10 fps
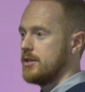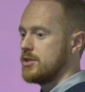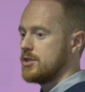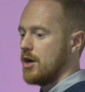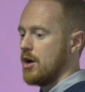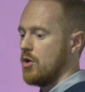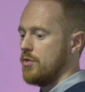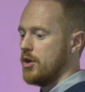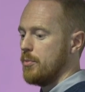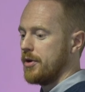So
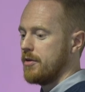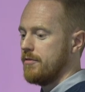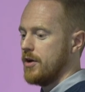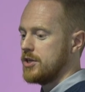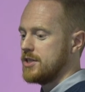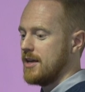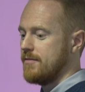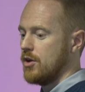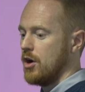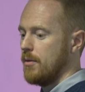the number of conversions
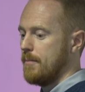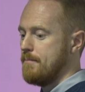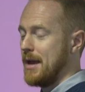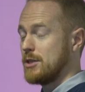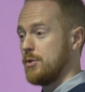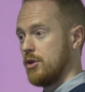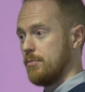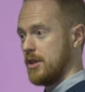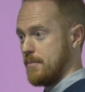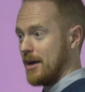they've got mixed with
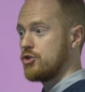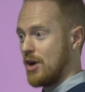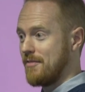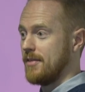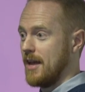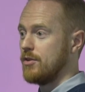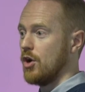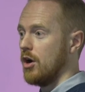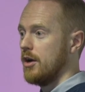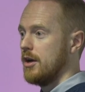the amount of traffic they've
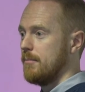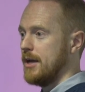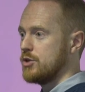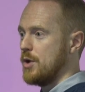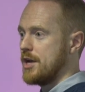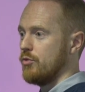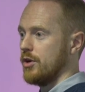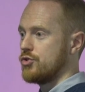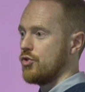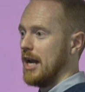got means we can
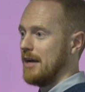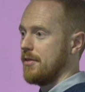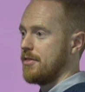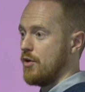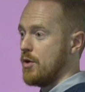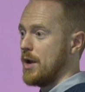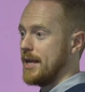run a trial over 3